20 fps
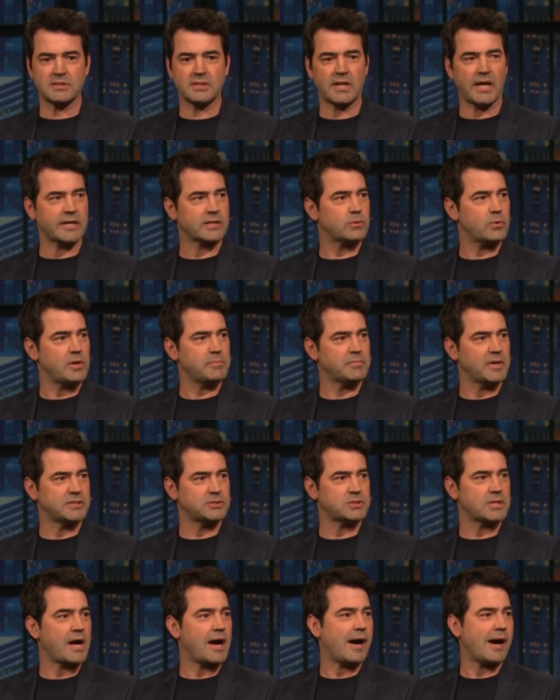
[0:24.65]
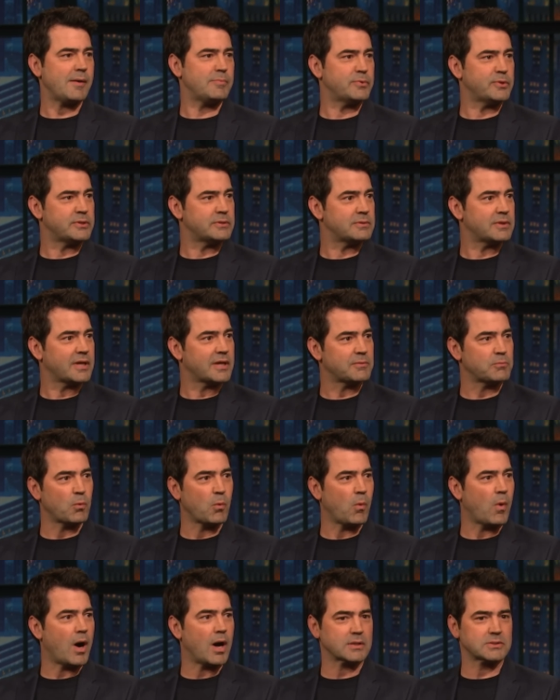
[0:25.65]
that I quit my job and, and
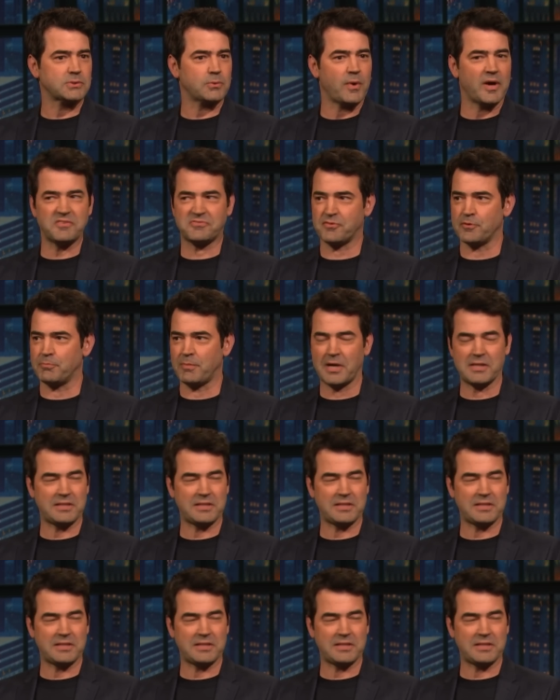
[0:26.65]
walked away from my